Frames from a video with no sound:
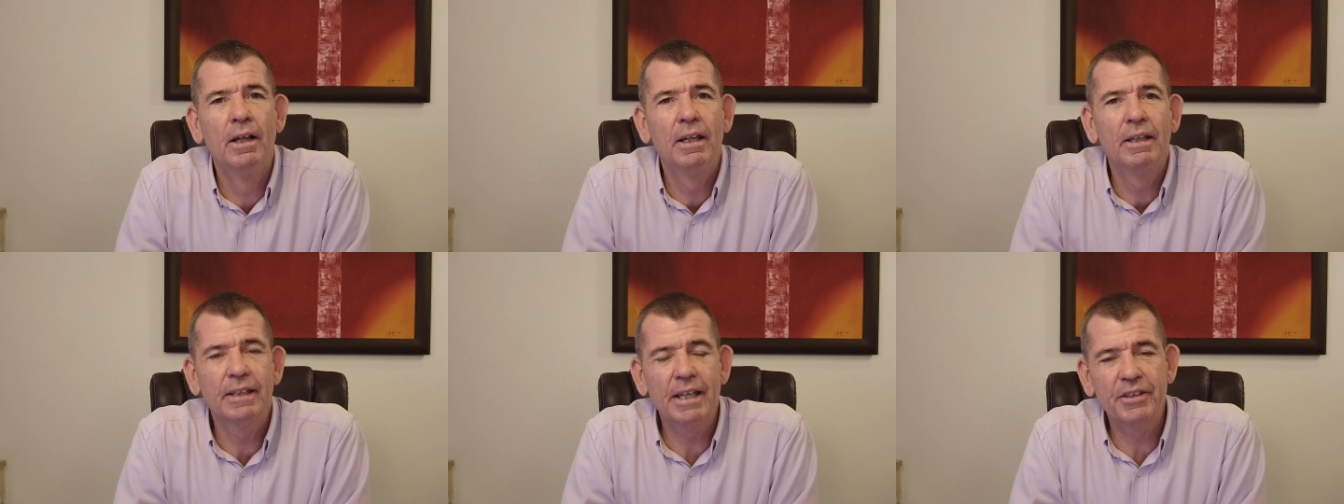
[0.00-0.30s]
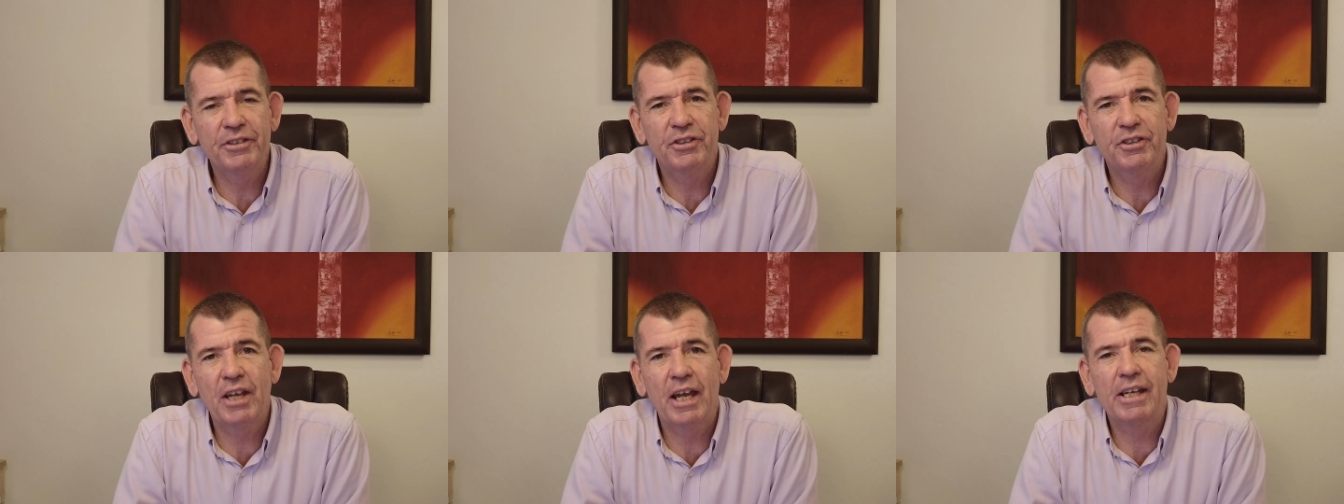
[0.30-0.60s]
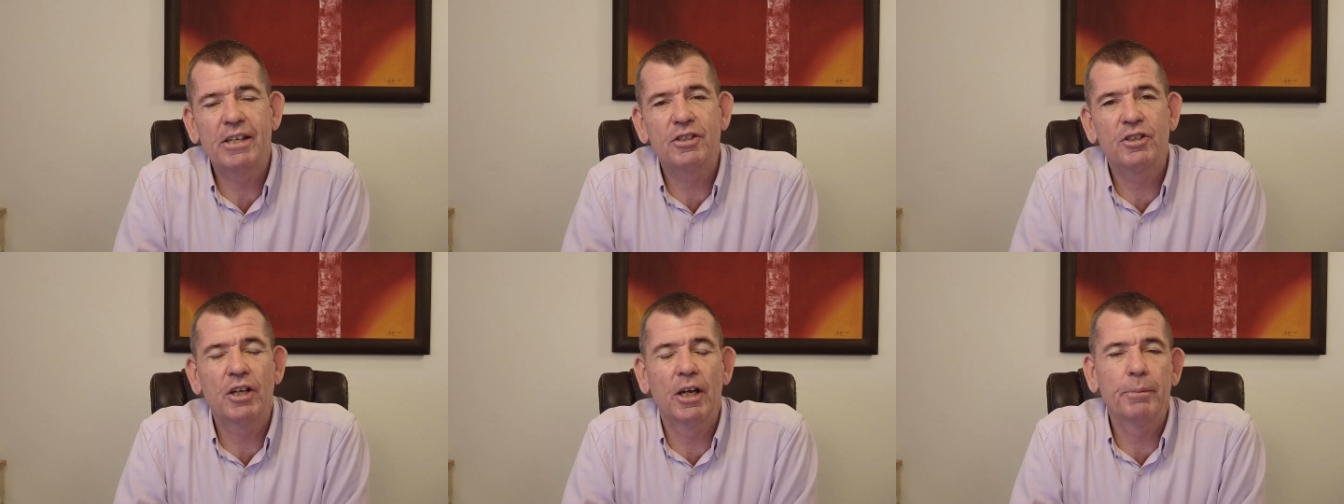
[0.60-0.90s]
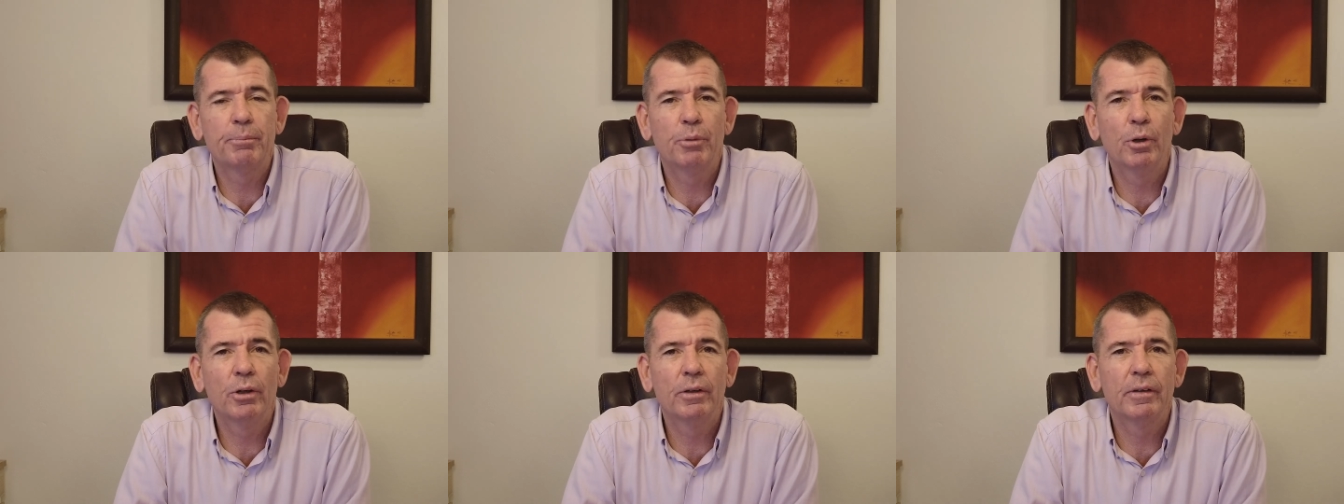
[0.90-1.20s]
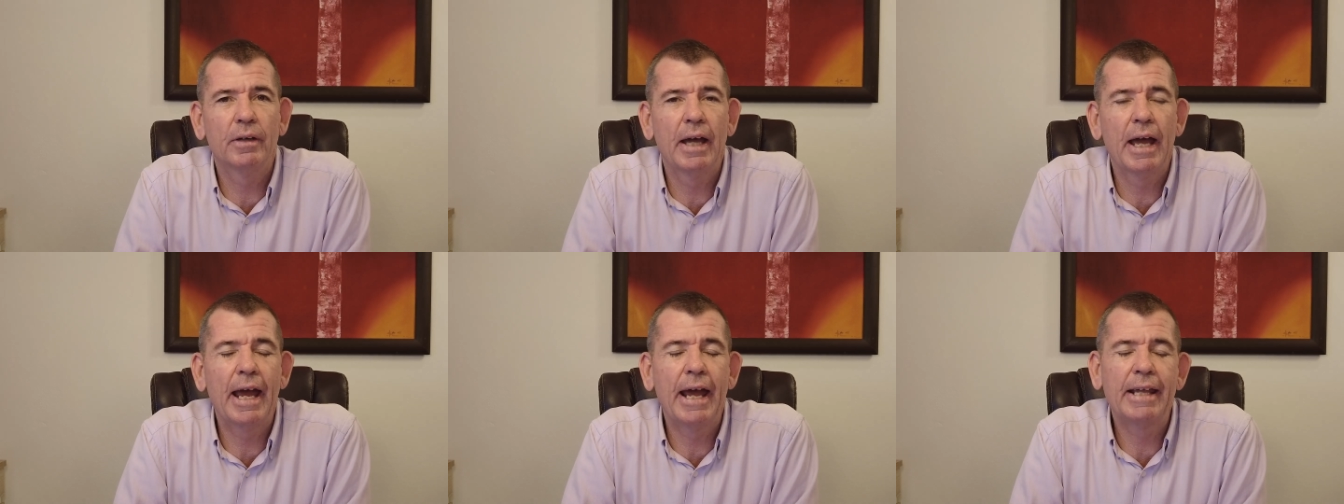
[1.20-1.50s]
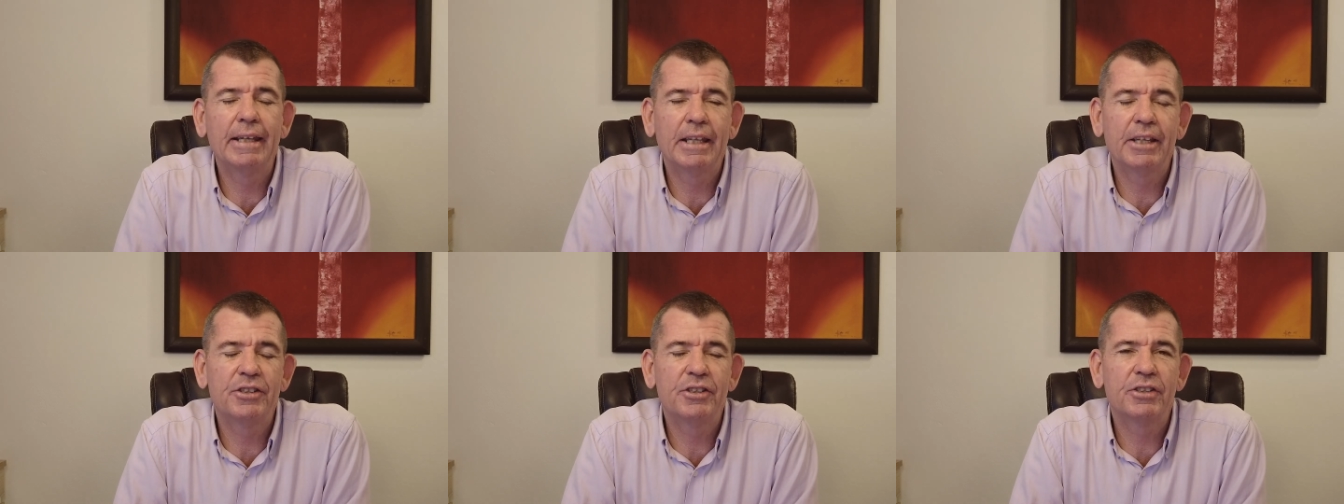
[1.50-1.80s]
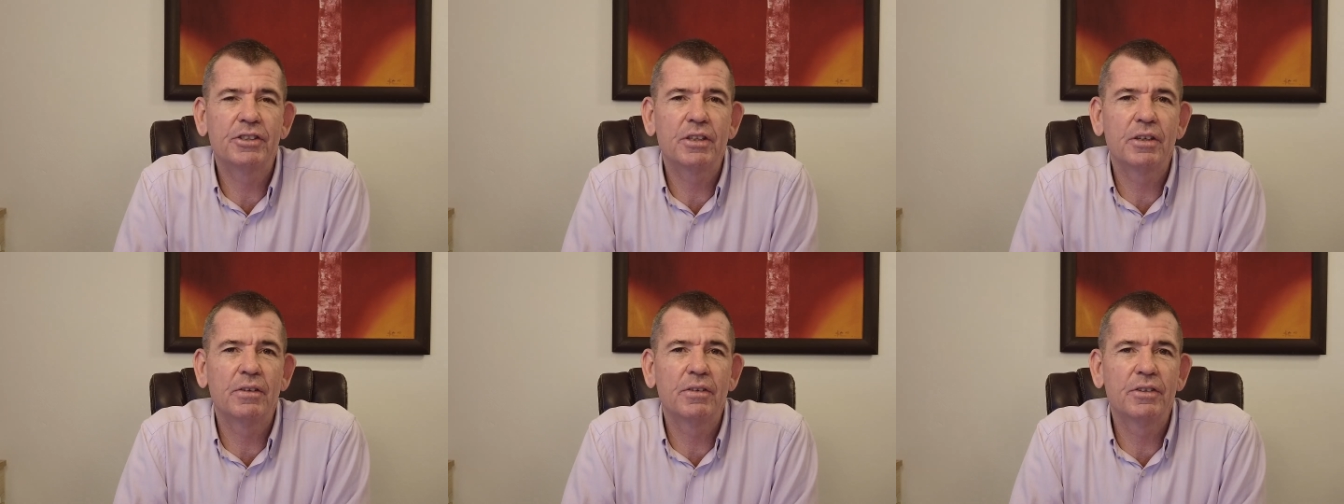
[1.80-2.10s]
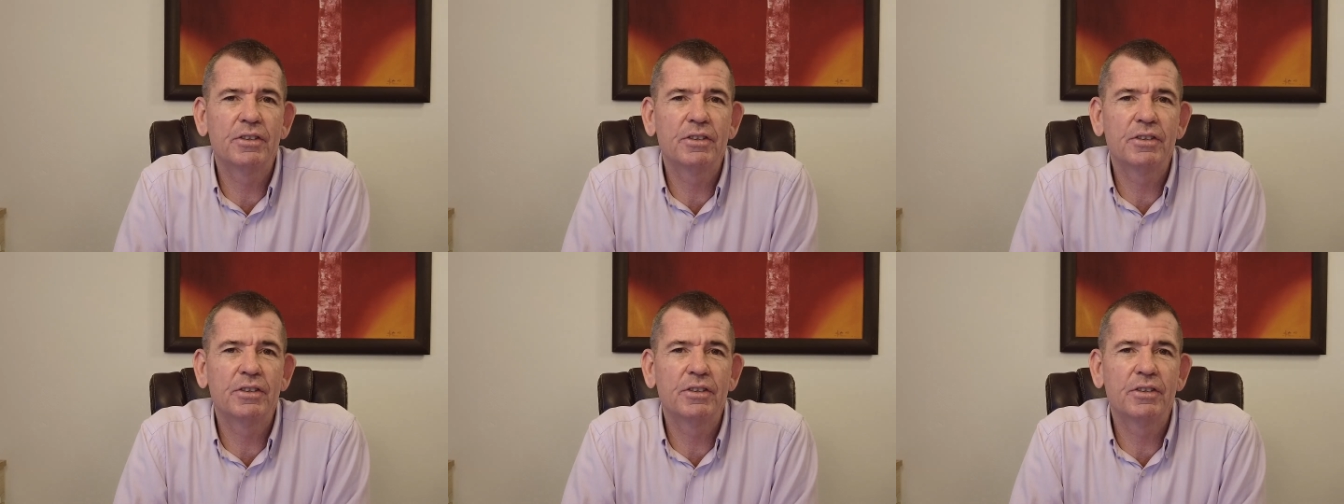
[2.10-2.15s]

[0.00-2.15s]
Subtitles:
let's take a chatbot and let's